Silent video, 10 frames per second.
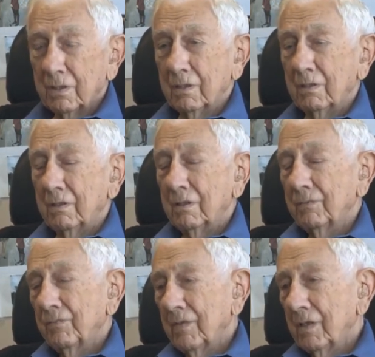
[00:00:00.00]
Uh,
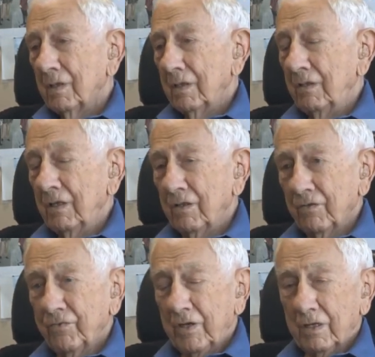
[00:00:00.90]
and the other
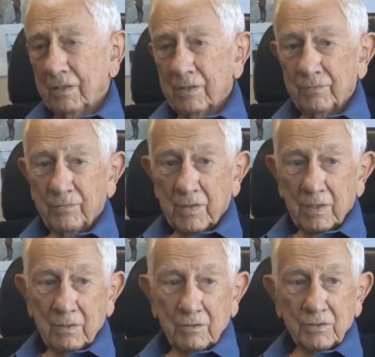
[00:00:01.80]
fella
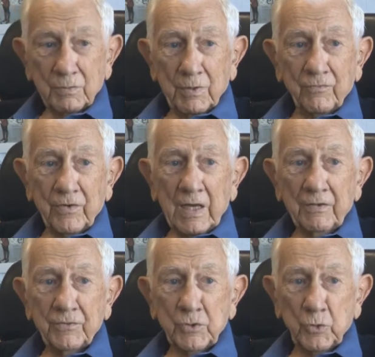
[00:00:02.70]
was about
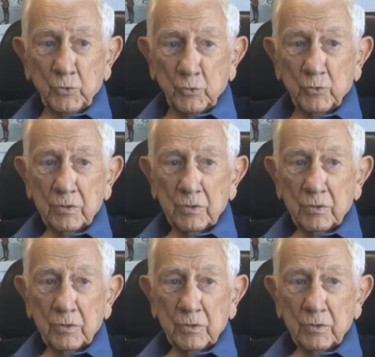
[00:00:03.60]
five two.